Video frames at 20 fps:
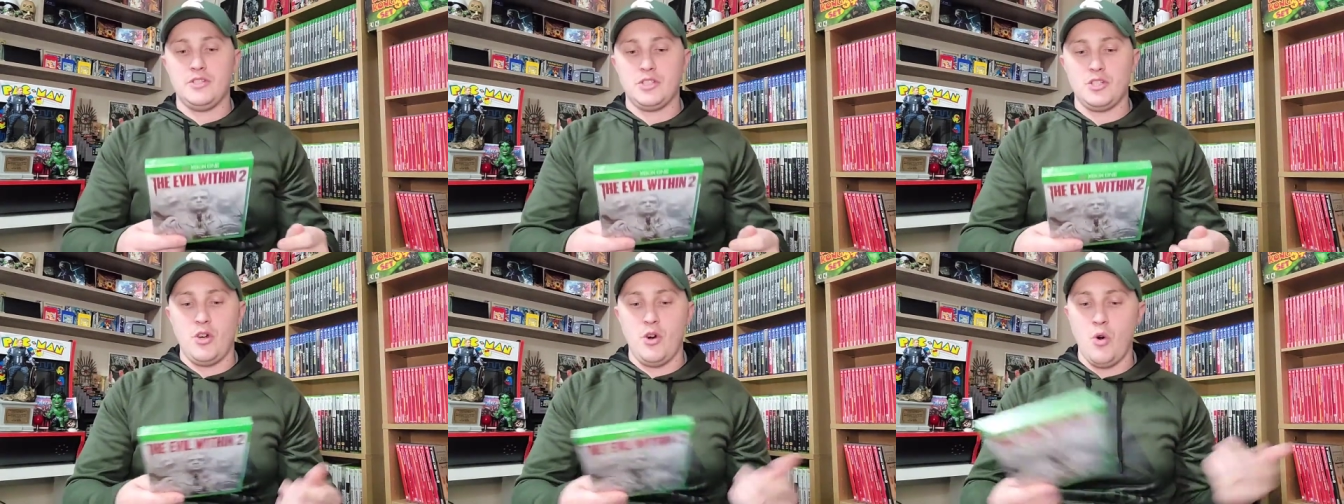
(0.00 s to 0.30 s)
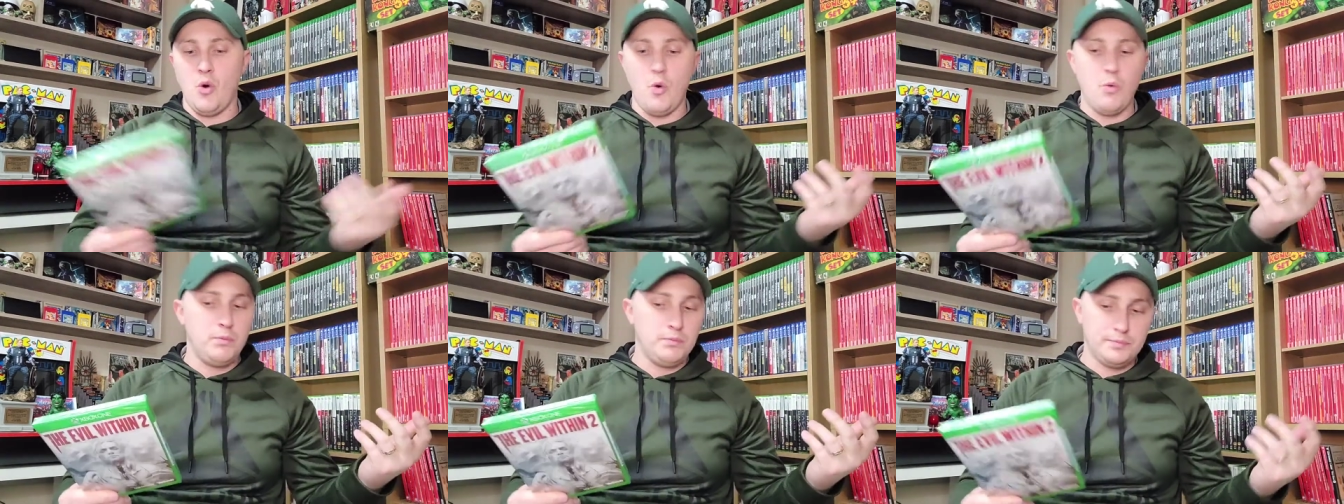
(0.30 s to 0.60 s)

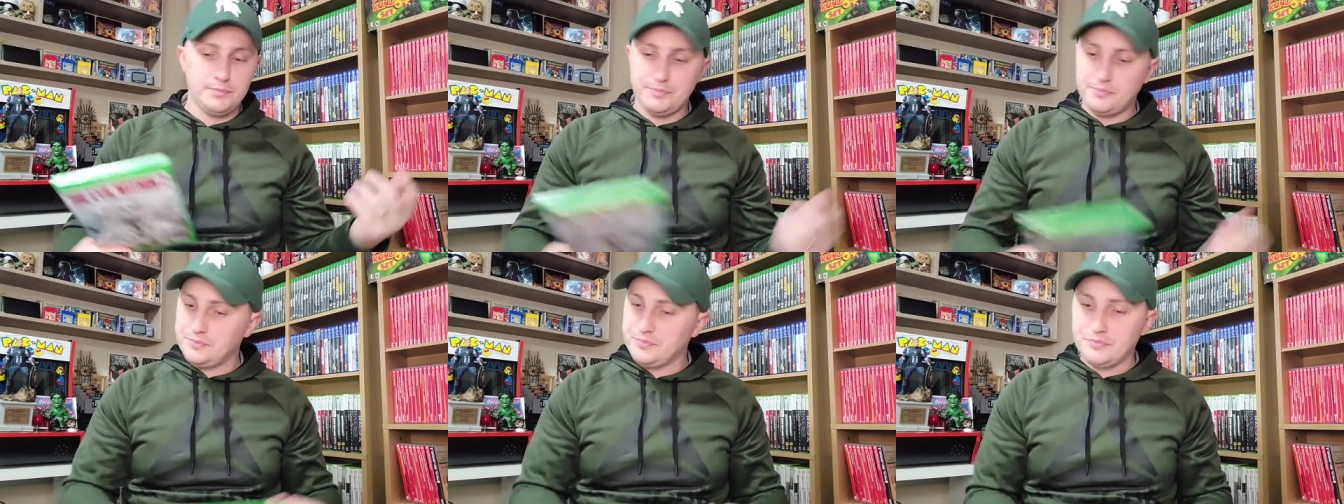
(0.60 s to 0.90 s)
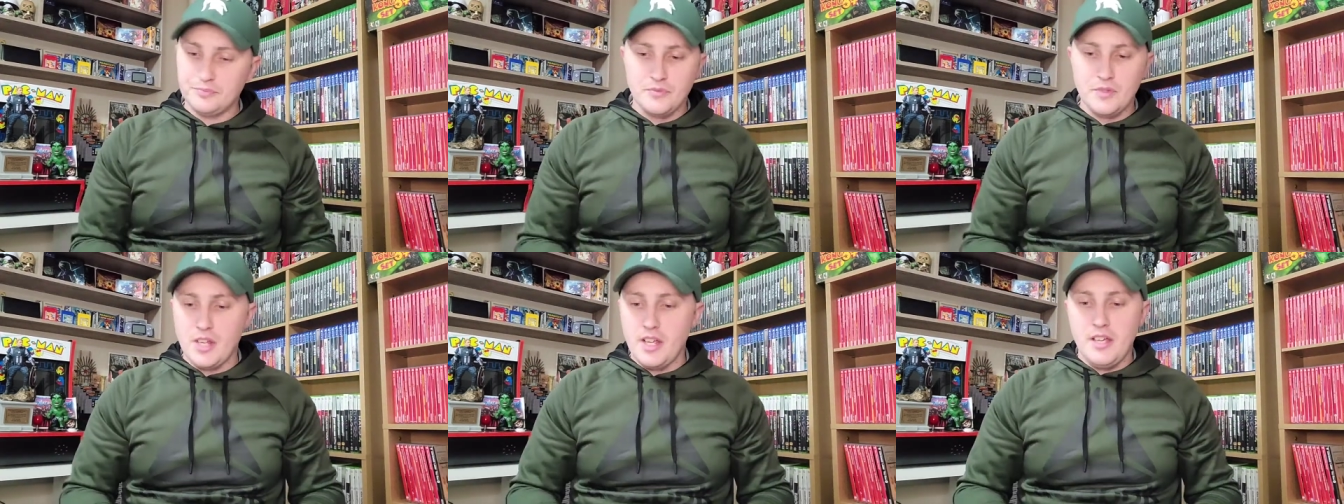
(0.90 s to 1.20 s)
so
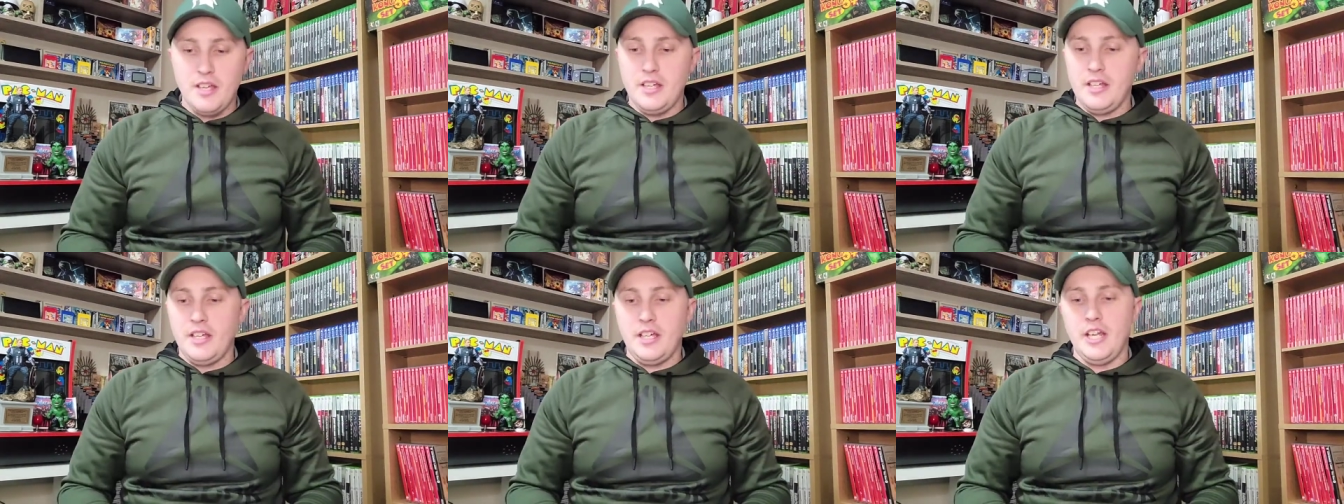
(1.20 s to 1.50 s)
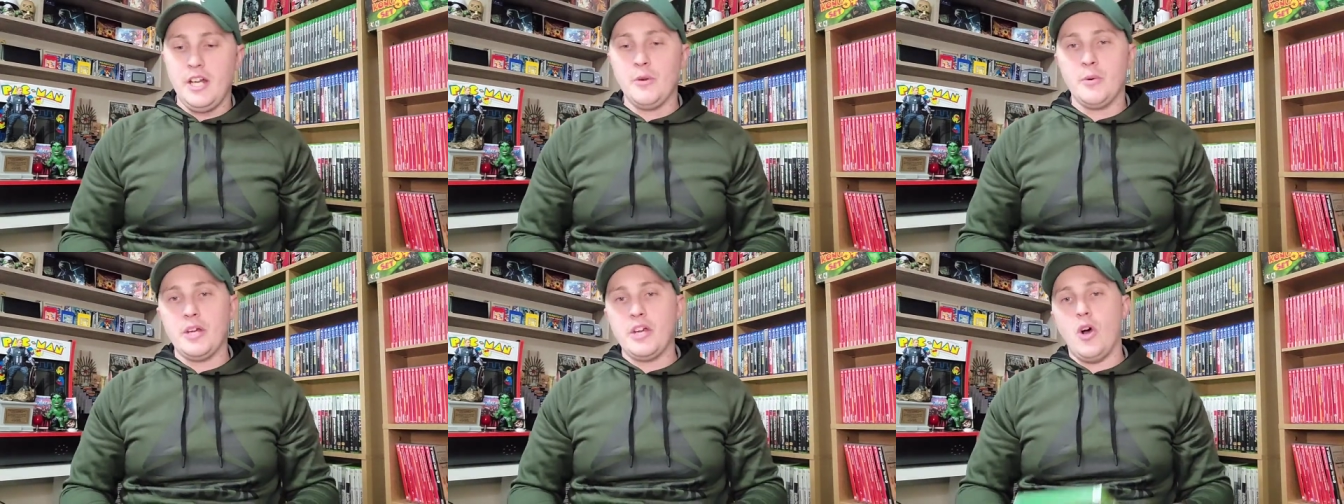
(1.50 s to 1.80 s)

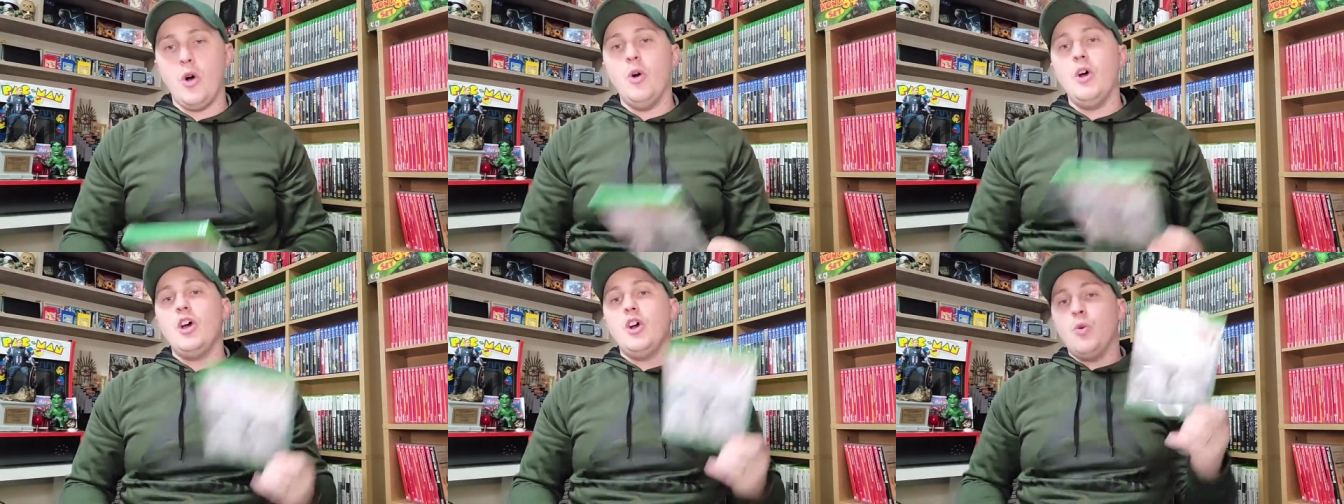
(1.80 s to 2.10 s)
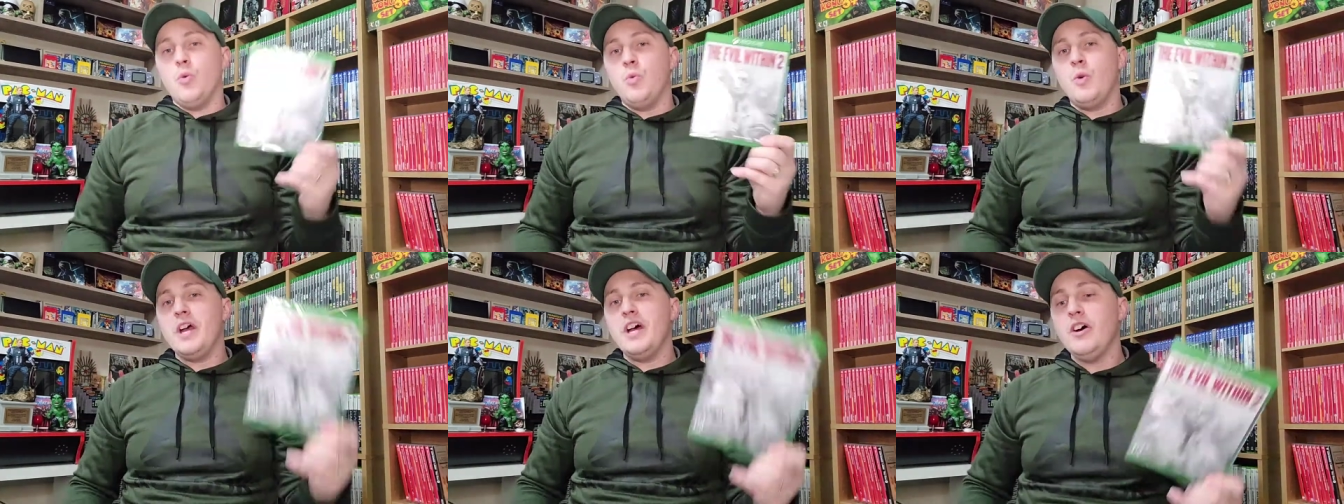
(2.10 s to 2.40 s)
here we go.
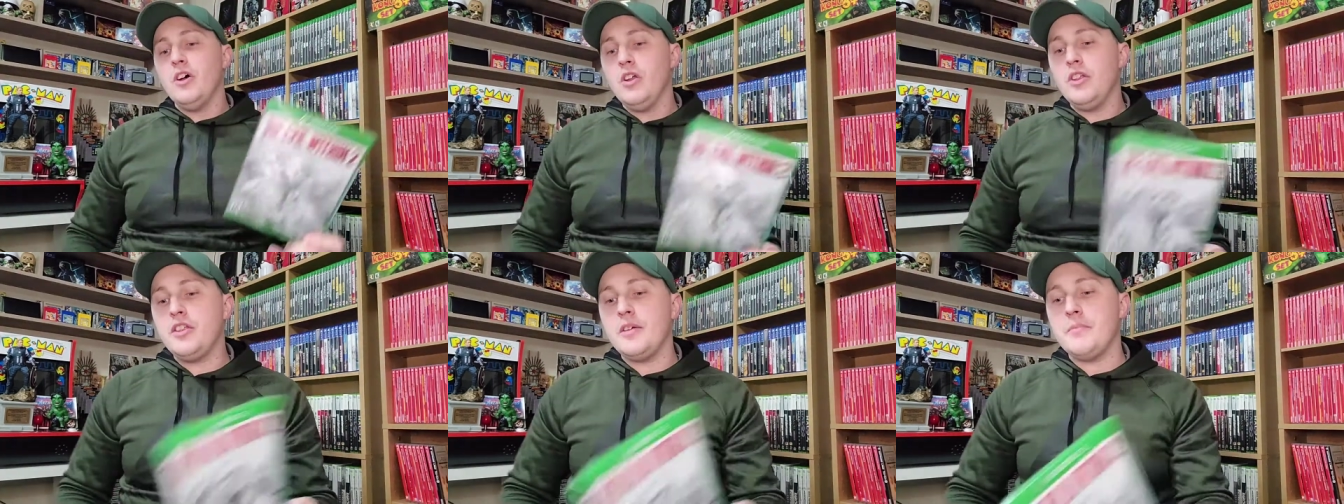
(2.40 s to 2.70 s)
Will